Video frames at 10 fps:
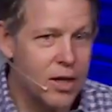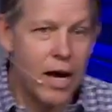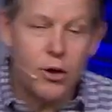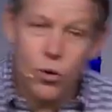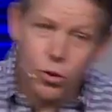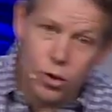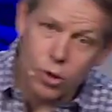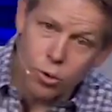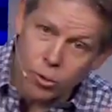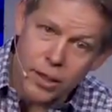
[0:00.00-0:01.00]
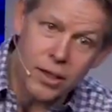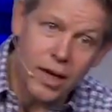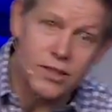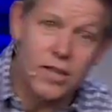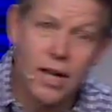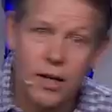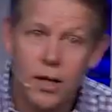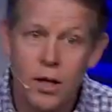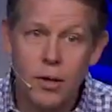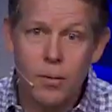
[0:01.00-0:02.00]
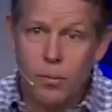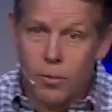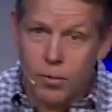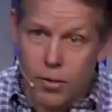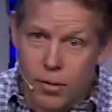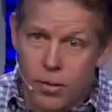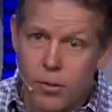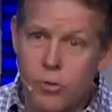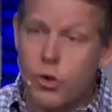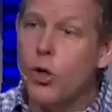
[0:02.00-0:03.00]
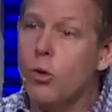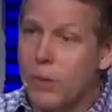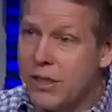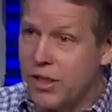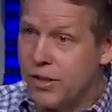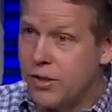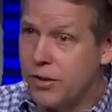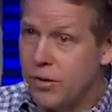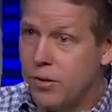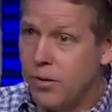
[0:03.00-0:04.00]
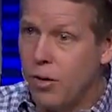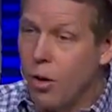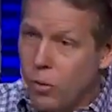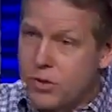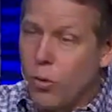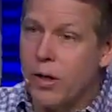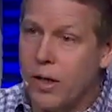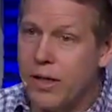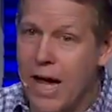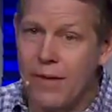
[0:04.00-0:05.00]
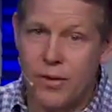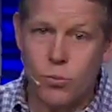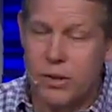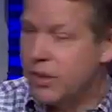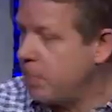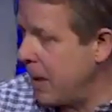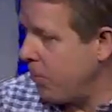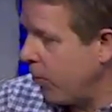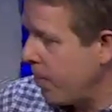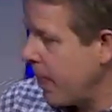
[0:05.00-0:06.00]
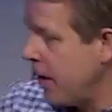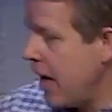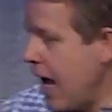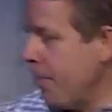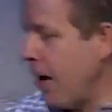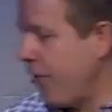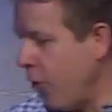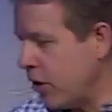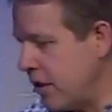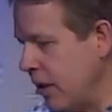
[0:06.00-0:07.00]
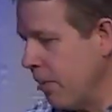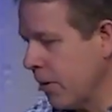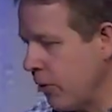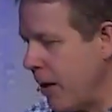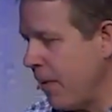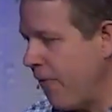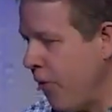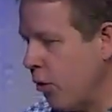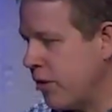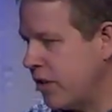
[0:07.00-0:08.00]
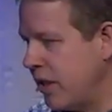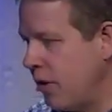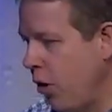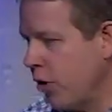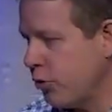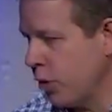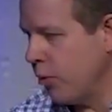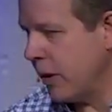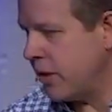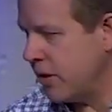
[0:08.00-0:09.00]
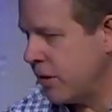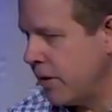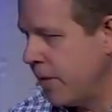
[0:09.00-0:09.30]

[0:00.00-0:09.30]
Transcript: And you you realize that true riches or what's going on into heaven, which is people? Am I focusing, number three, am I focusing on true riches?